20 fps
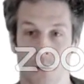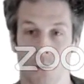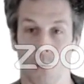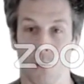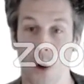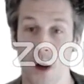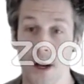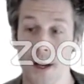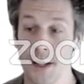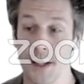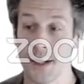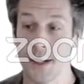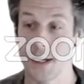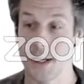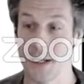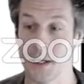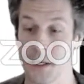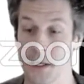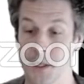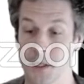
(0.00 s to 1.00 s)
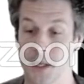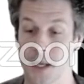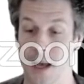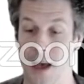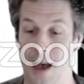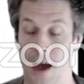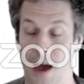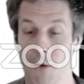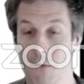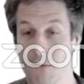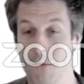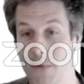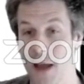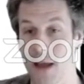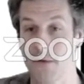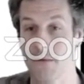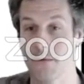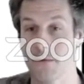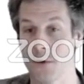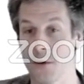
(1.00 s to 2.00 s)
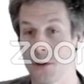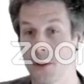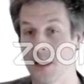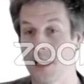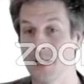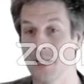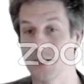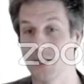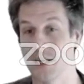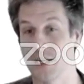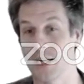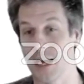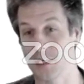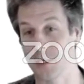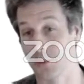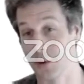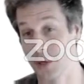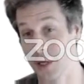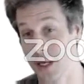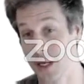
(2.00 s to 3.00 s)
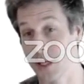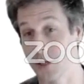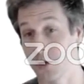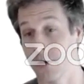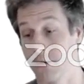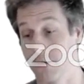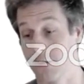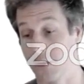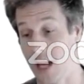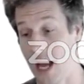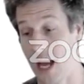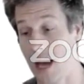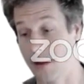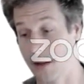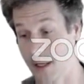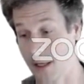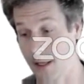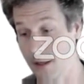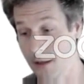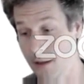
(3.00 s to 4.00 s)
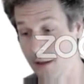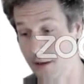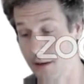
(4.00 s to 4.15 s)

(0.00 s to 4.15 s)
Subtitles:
One is, how faithful is it as a predictor of reality?